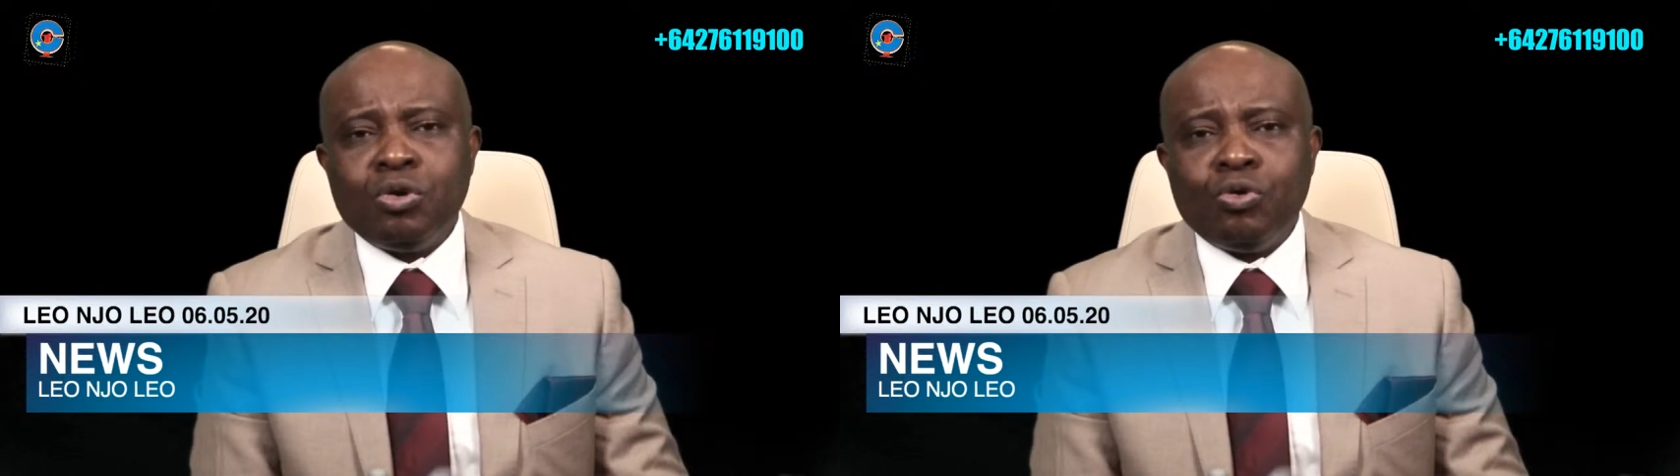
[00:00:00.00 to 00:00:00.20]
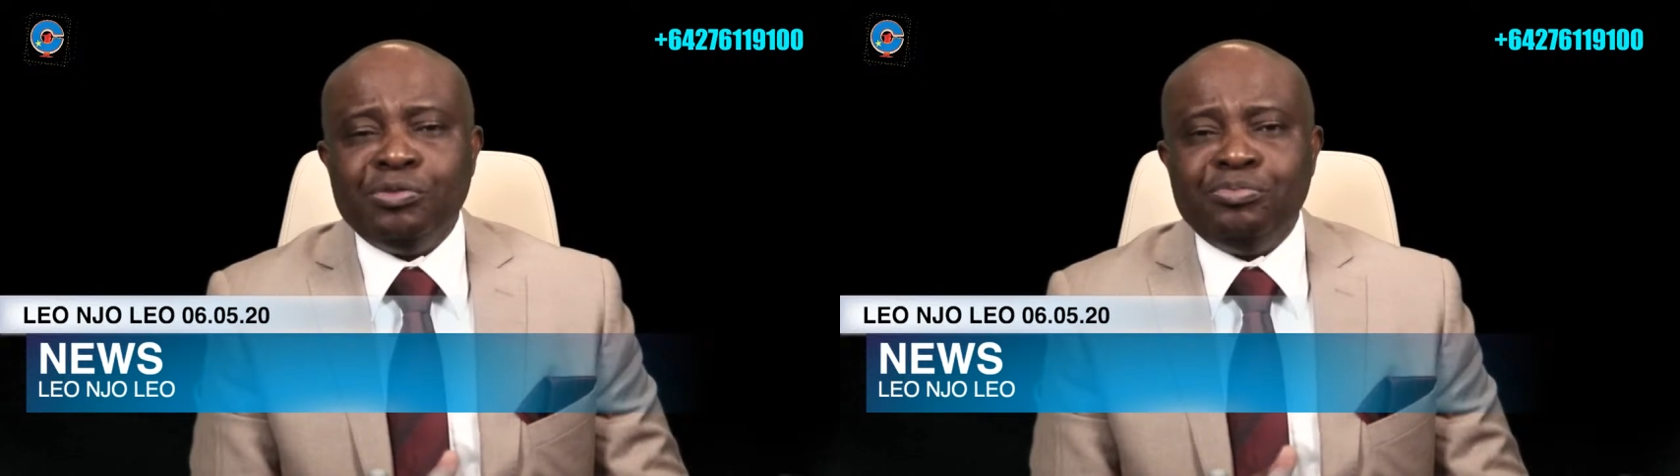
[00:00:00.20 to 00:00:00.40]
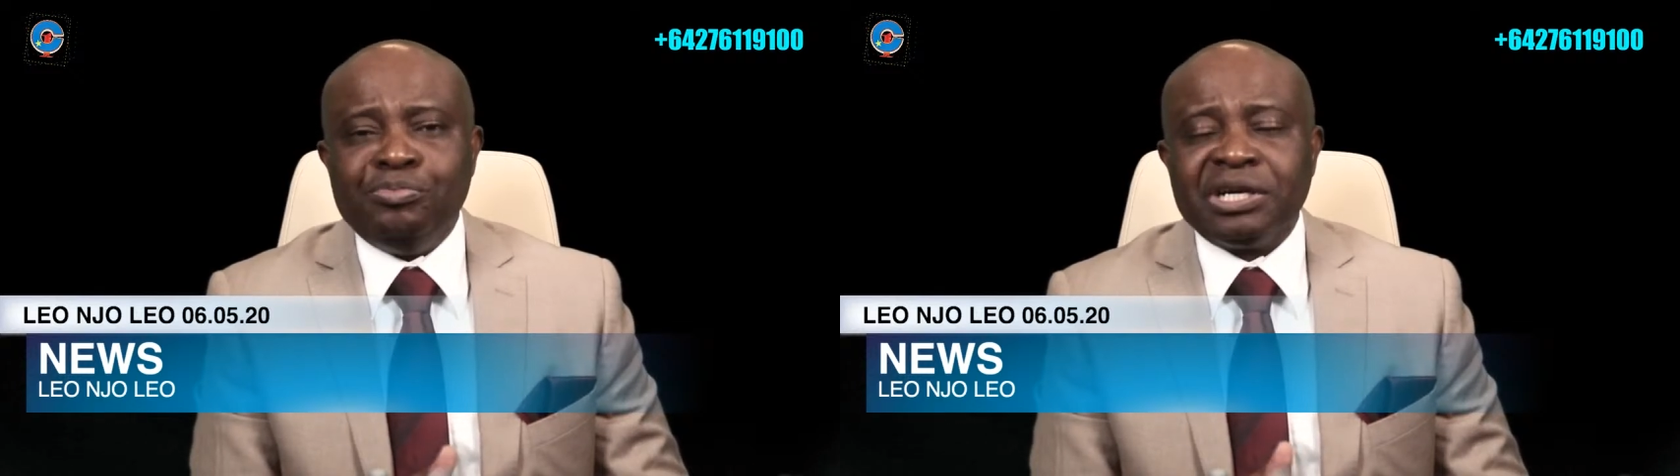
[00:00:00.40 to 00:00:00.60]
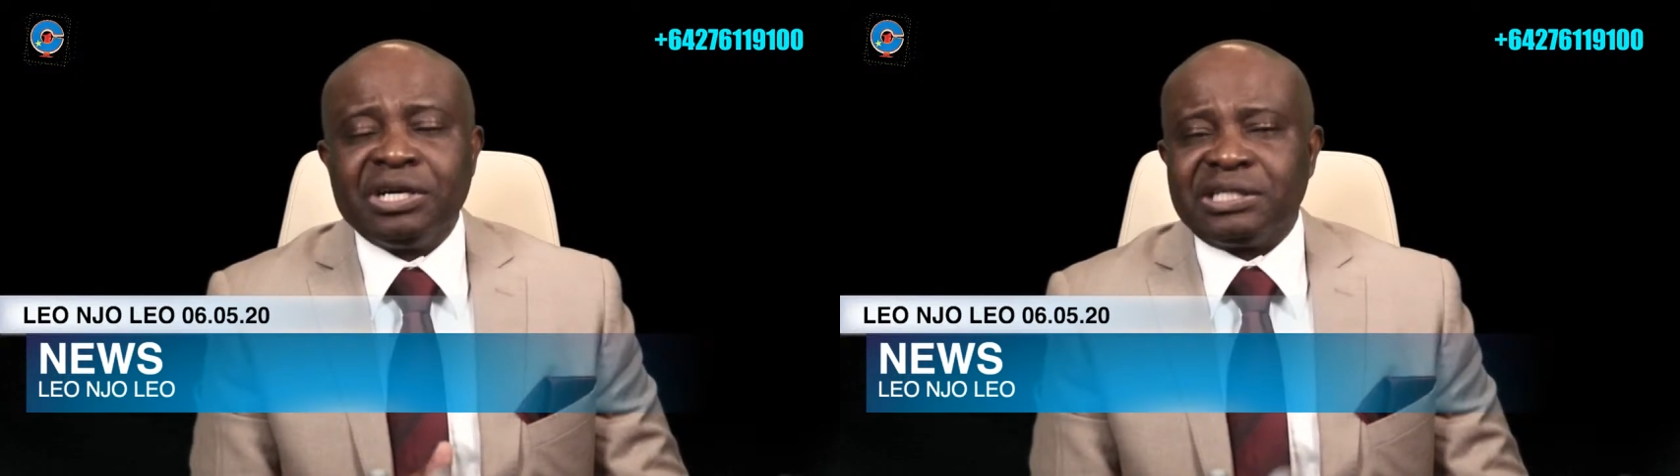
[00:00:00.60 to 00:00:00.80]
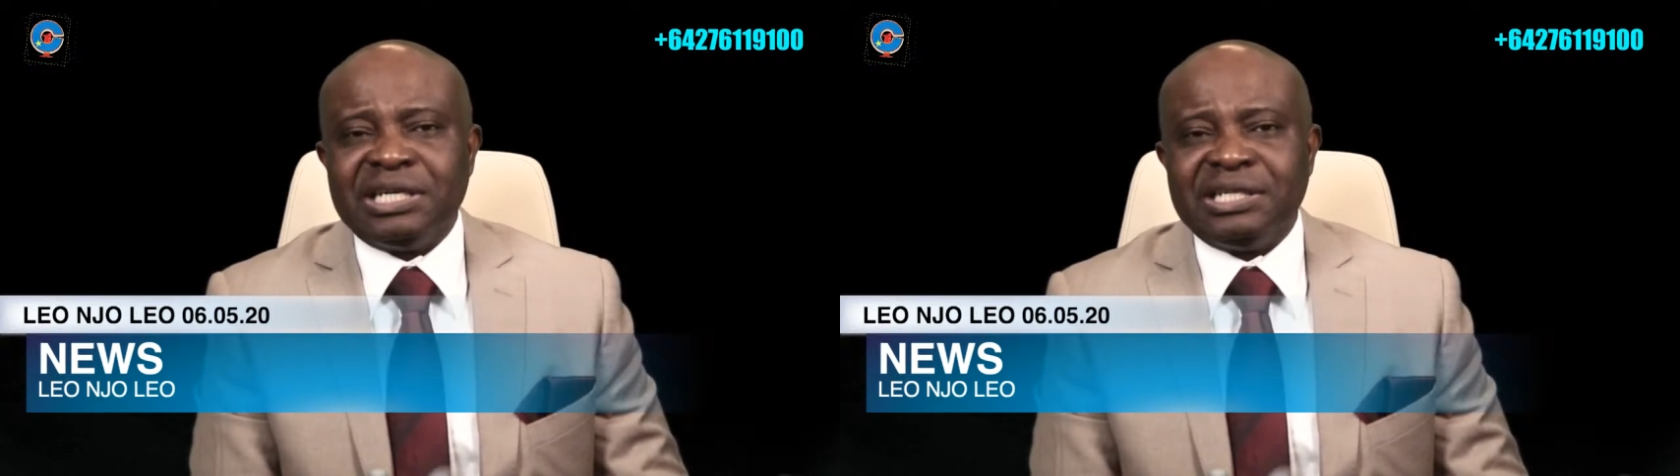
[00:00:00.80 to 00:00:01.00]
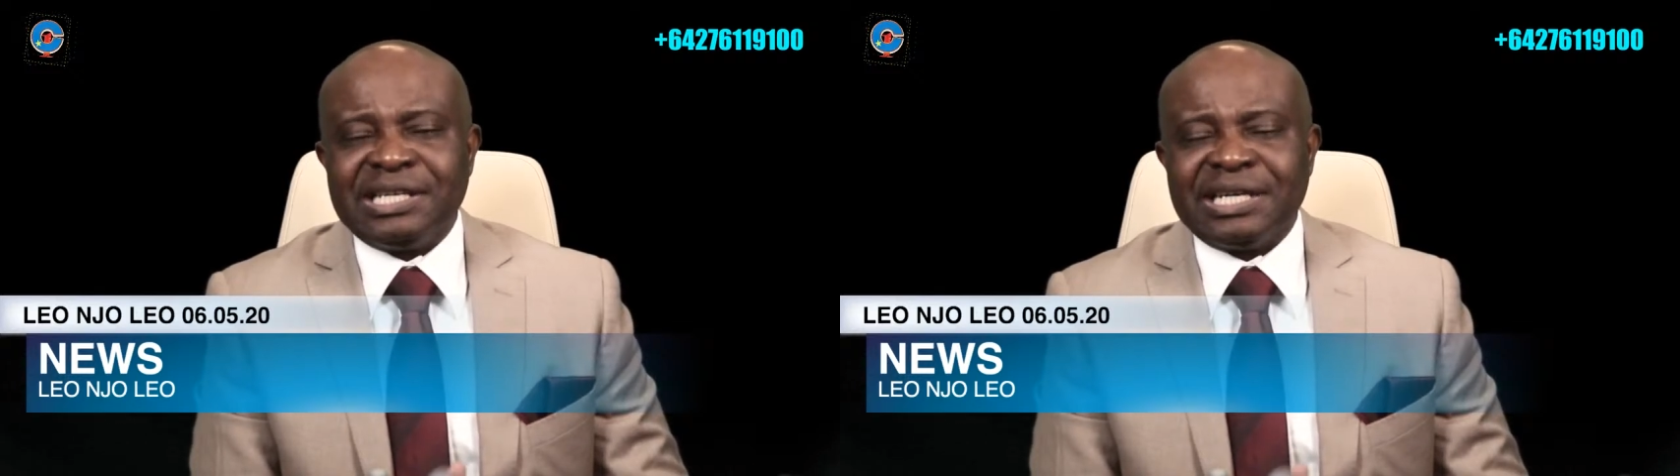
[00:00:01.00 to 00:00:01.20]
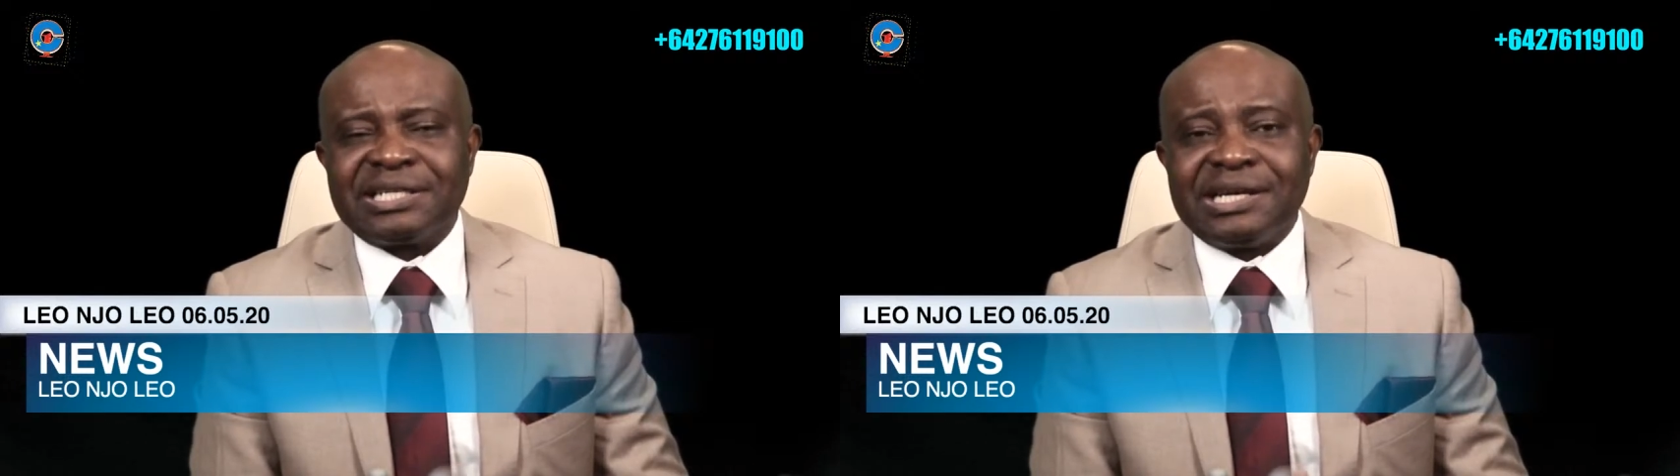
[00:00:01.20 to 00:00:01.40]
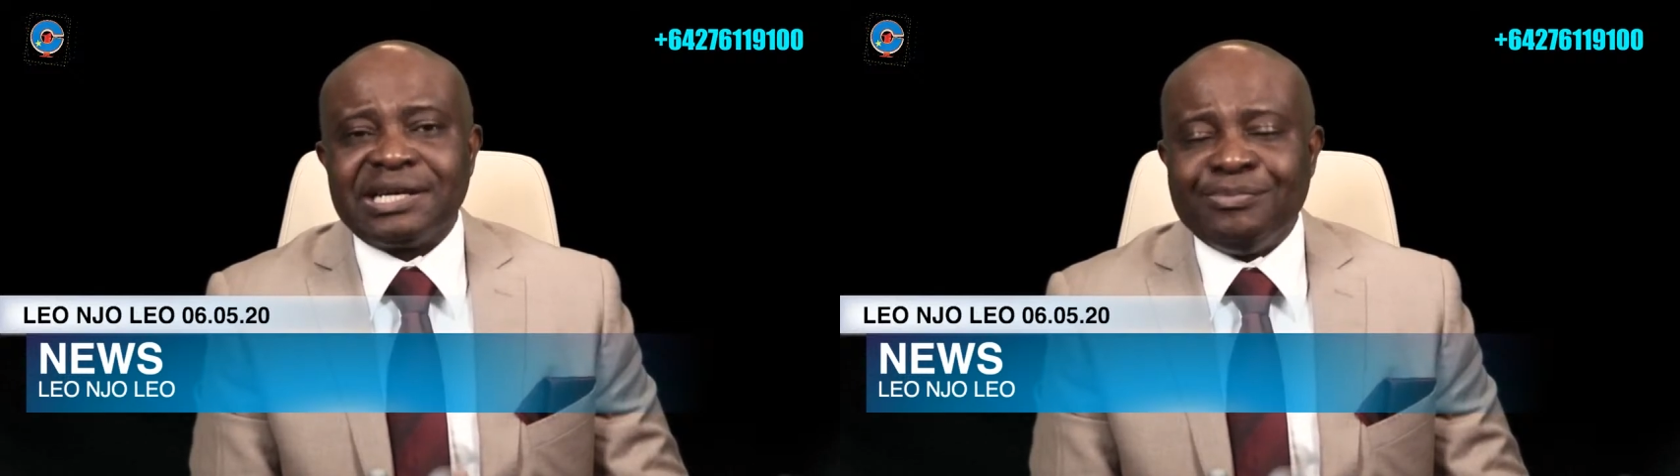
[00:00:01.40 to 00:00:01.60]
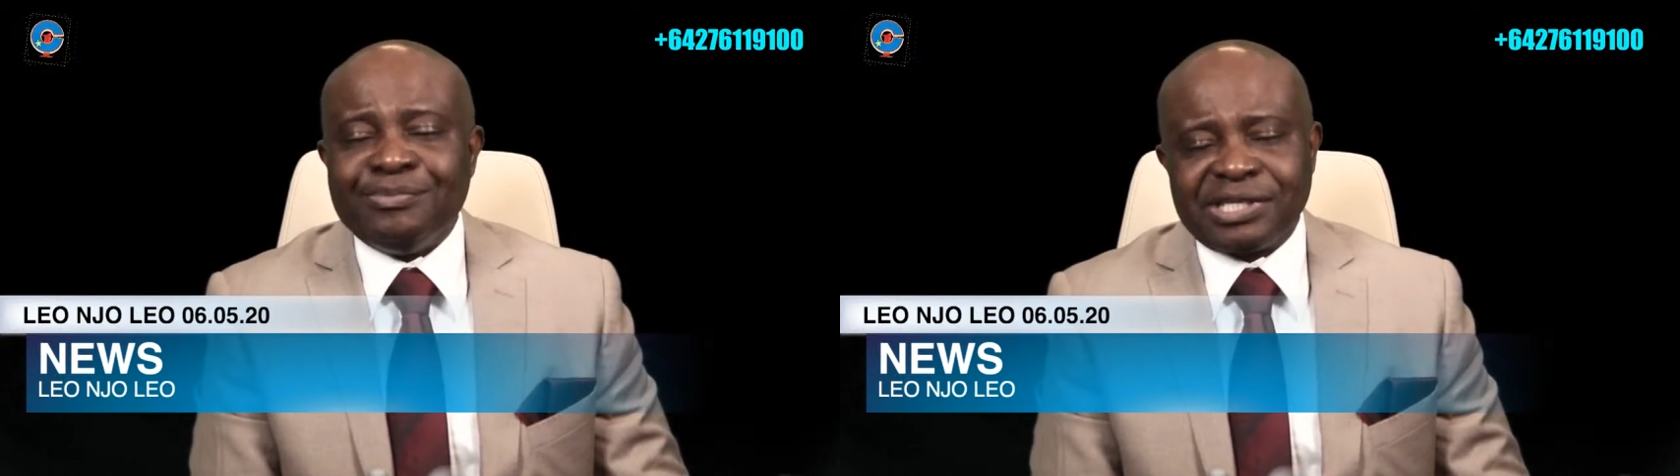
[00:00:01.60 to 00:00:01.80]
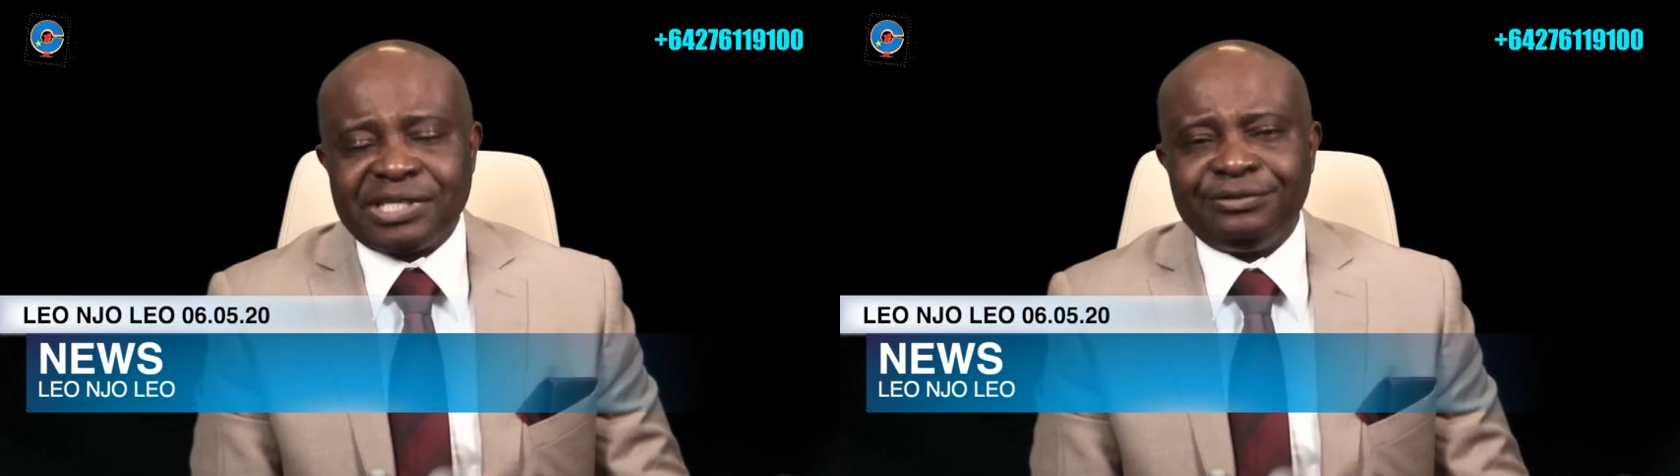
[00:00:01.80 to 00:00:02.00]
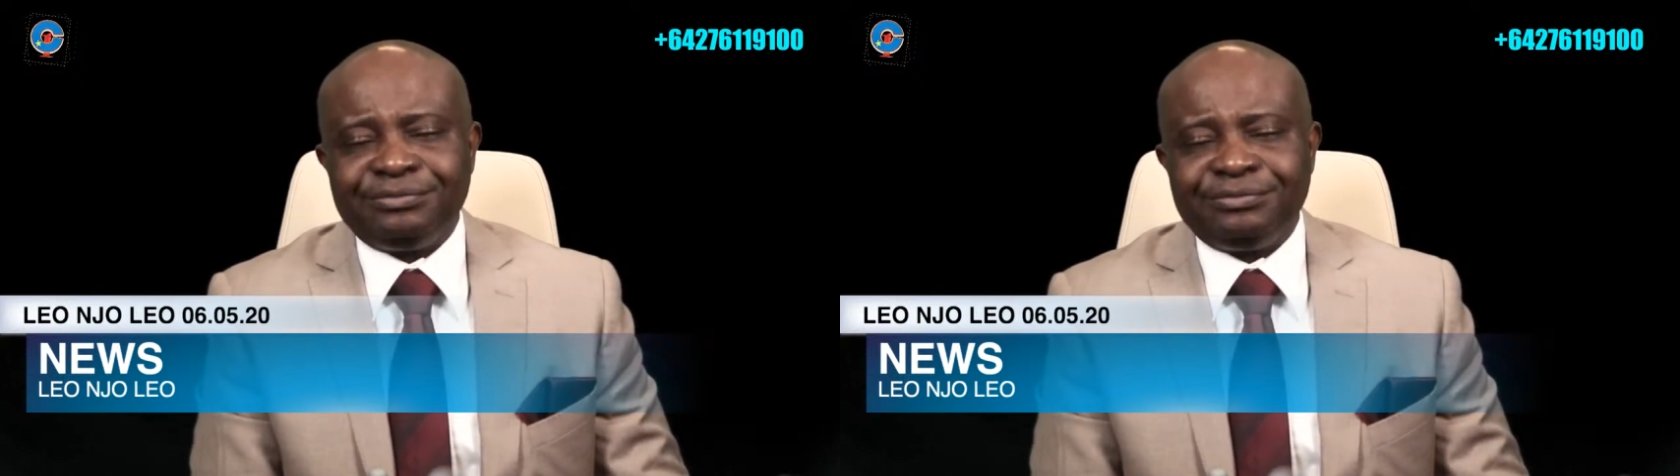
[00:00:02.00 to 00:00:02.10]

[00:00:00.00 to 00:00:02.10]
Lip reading: will be granted that clemency.